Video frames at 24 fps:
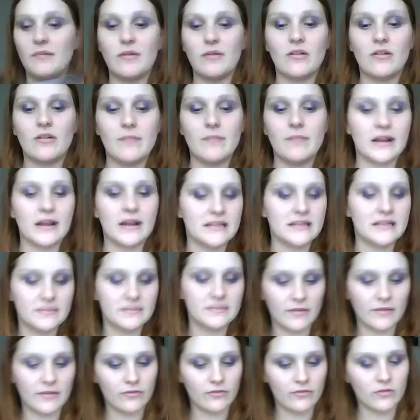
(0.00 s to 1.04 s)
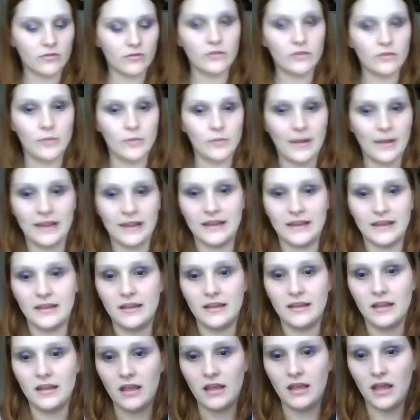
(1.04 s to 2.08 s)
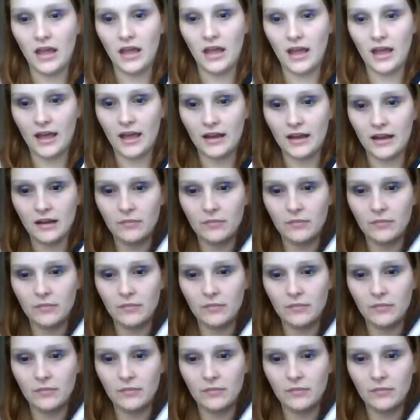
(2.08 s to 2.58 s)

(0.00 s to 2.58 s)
going back into my front cover palette, and